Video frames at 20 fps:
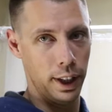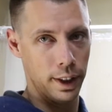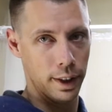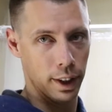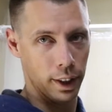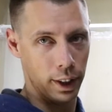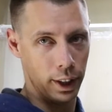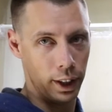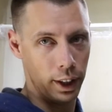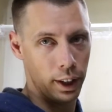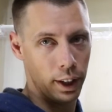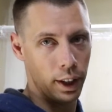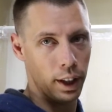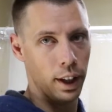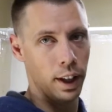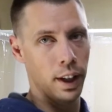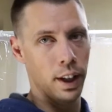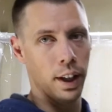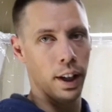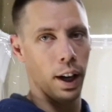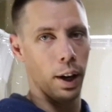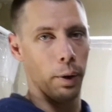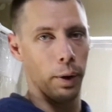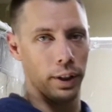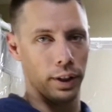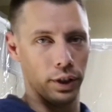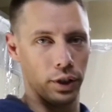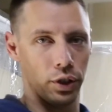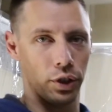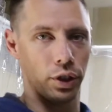easily, I
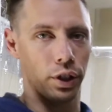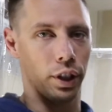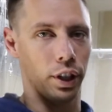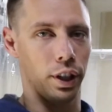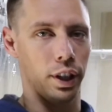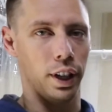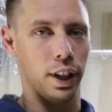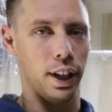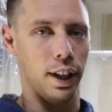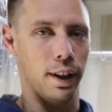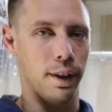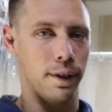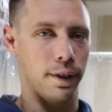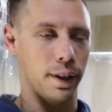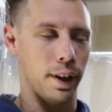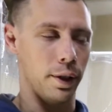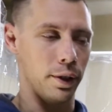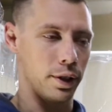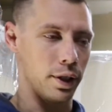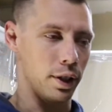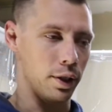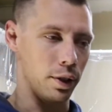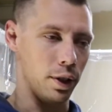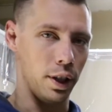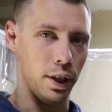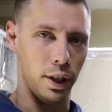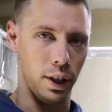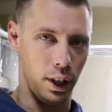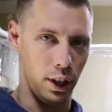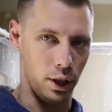wasn't sure if I was gonna run
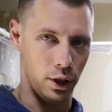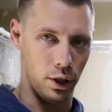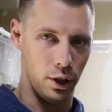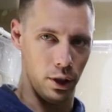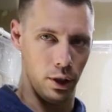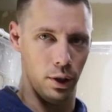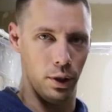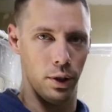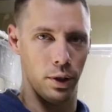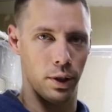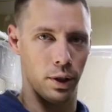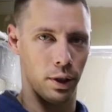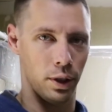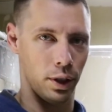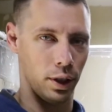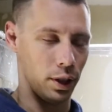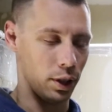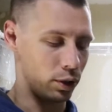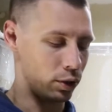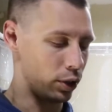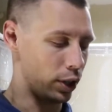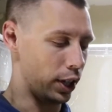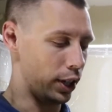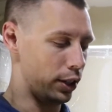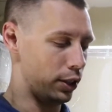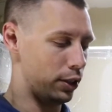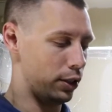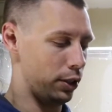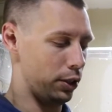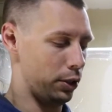into issues, you know,
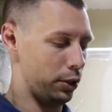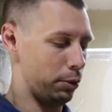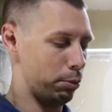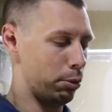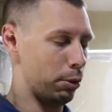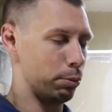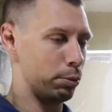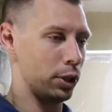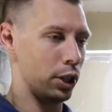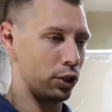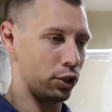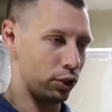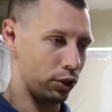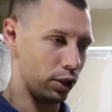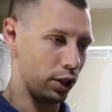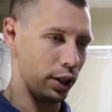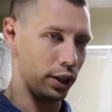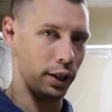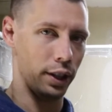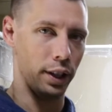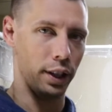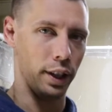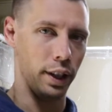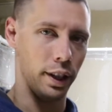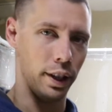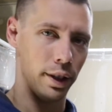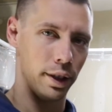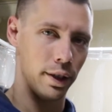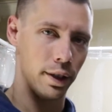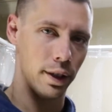trying to put pressure on
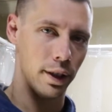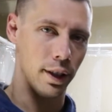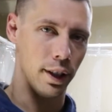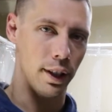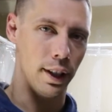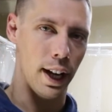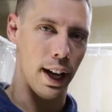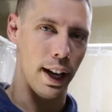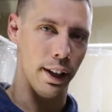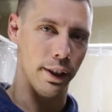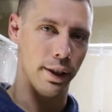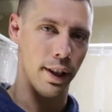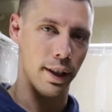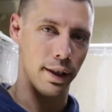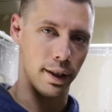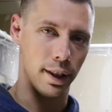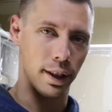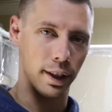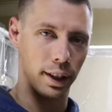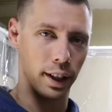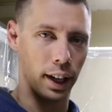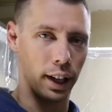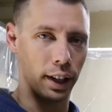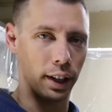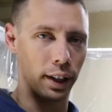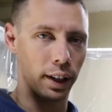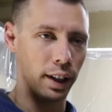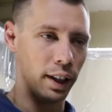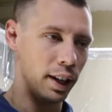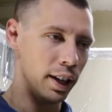the dial test
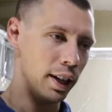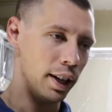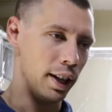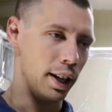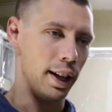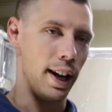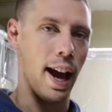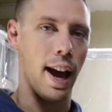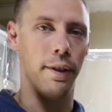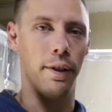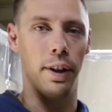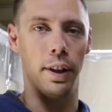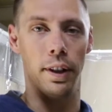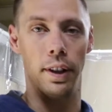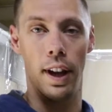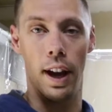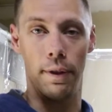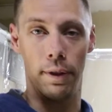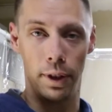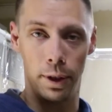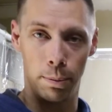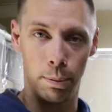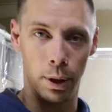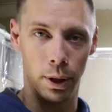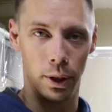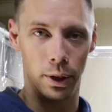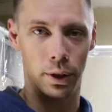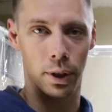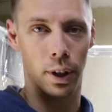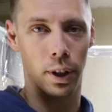indicator and have the
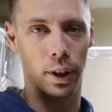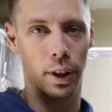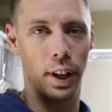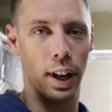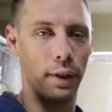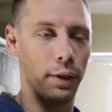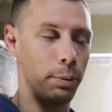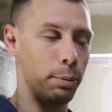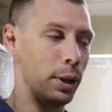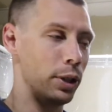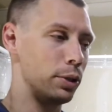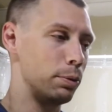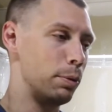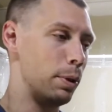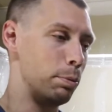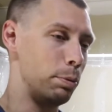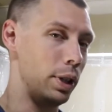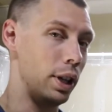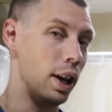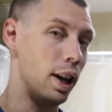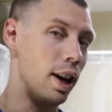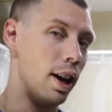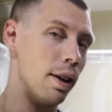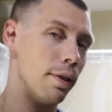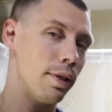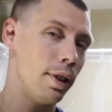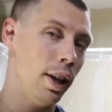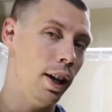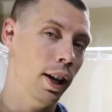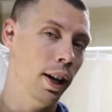spindle turn and have the measurement be off.